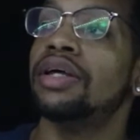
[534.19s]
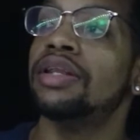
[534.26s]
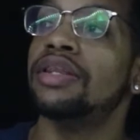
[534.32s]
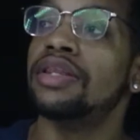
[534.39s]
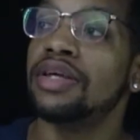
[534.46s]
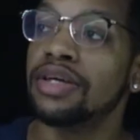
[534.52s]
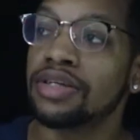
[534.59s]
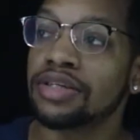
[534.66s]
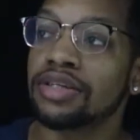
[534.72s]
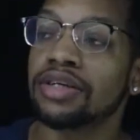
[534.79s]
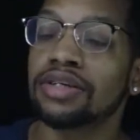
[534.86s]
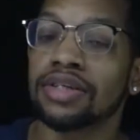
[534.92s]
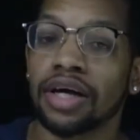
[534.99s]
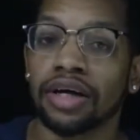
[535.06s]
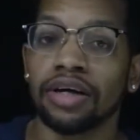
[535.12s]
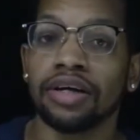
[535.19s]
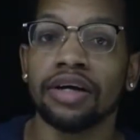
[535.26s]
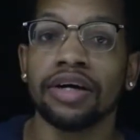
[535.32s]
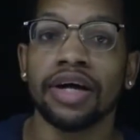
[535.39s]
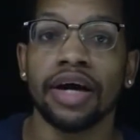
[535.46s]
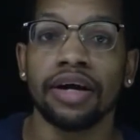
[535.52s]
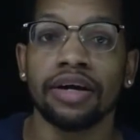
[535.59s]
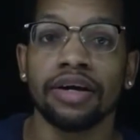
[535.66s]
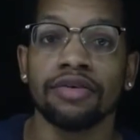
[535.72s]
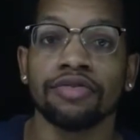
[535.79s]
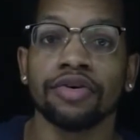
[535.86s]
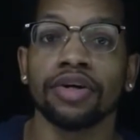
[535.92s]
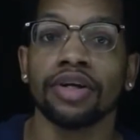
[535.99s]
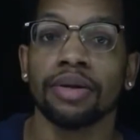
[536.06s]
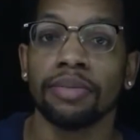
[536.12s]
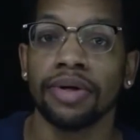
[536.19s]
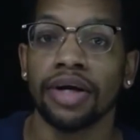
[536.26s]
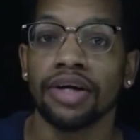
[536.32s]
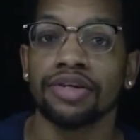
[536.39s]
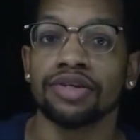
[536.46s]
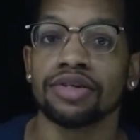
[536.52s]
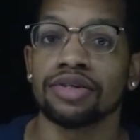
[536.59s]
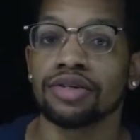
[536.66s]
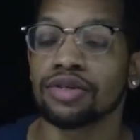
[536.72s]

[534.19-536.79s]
this looks like a good candidate for elimination.